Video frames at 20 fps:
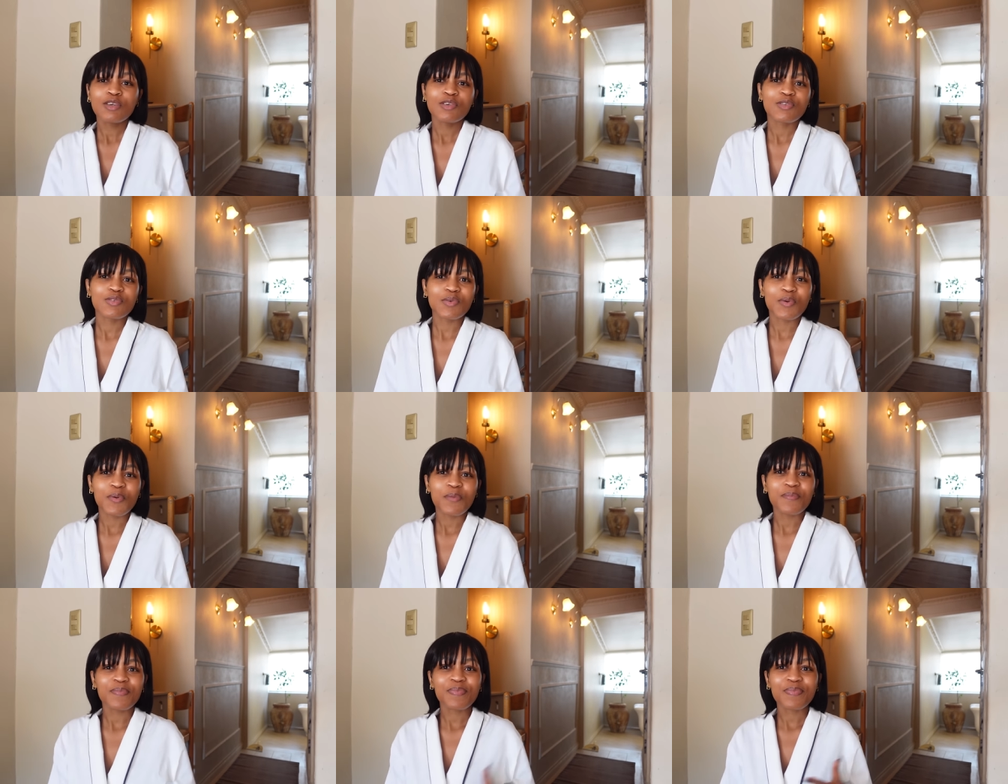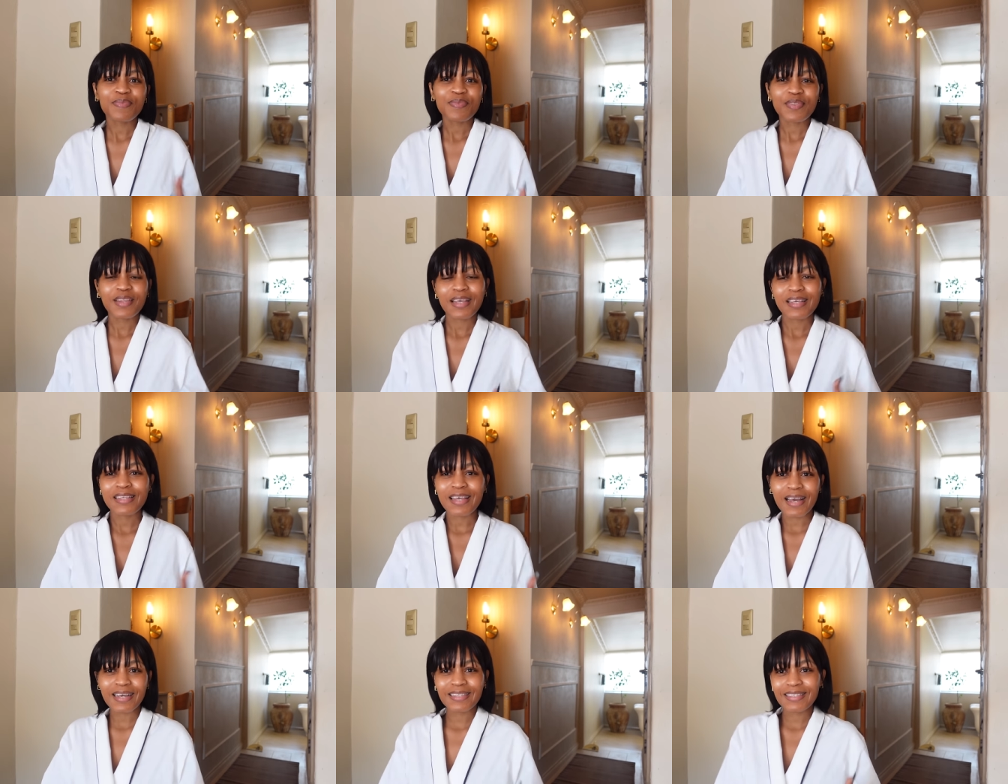So
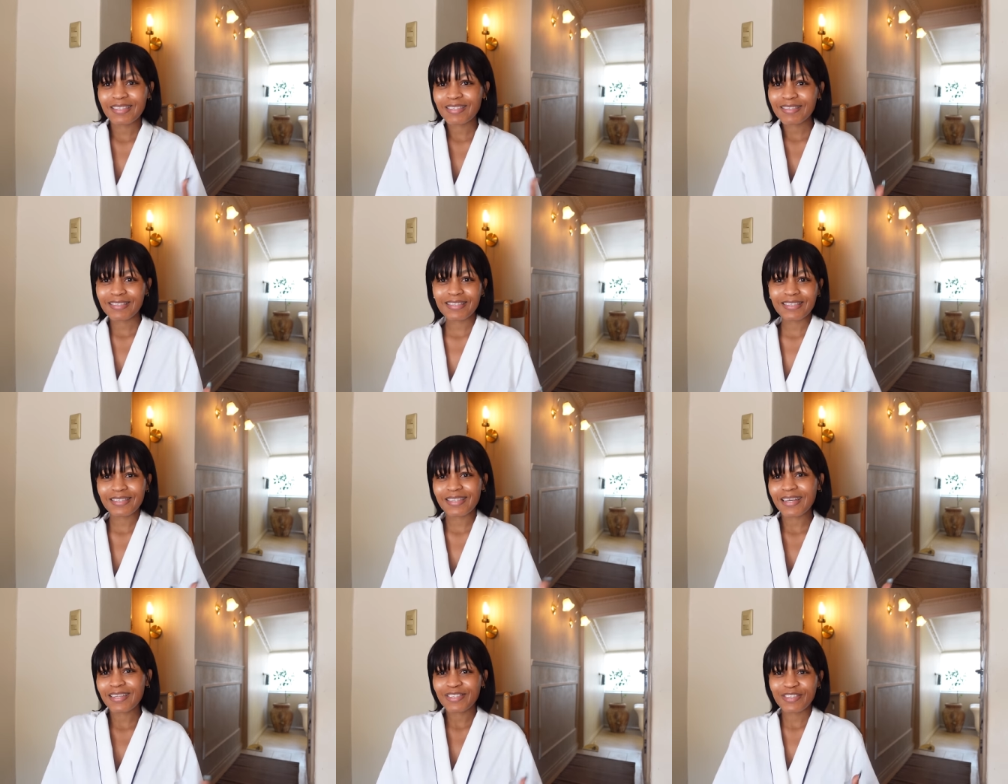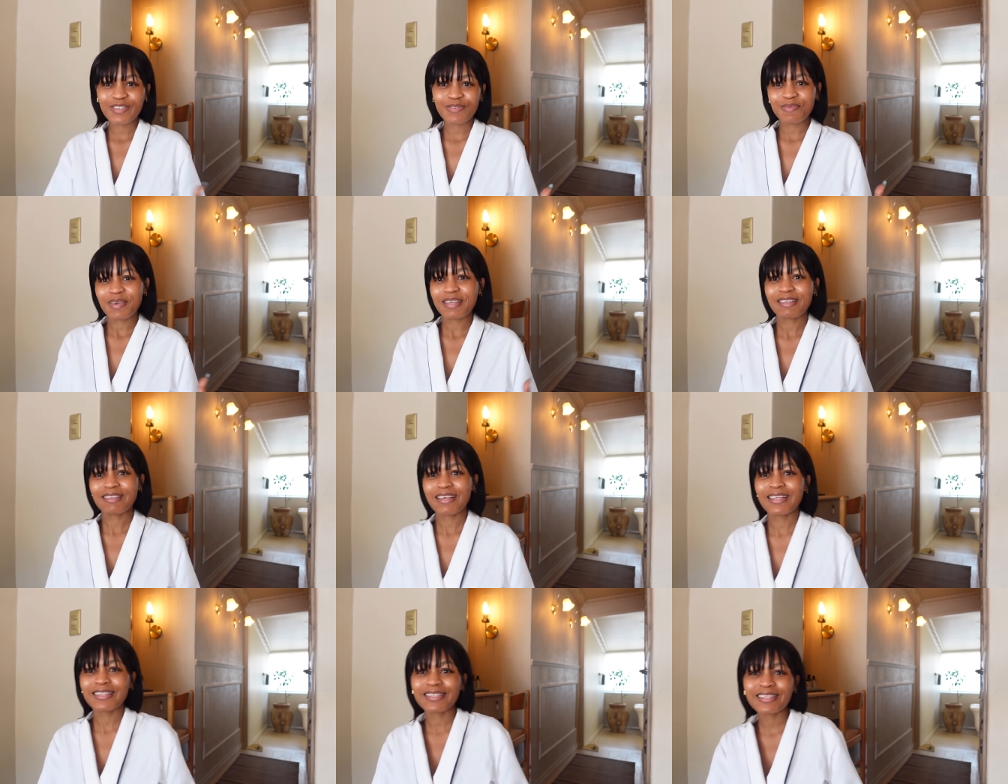yeah it just it just
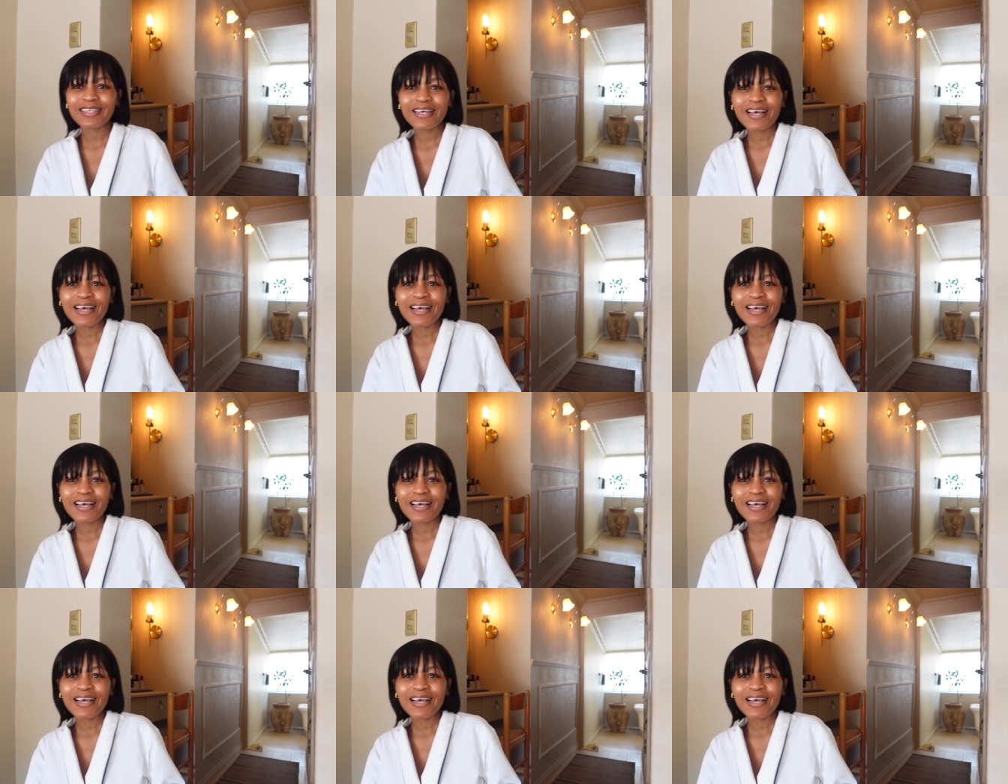makes sense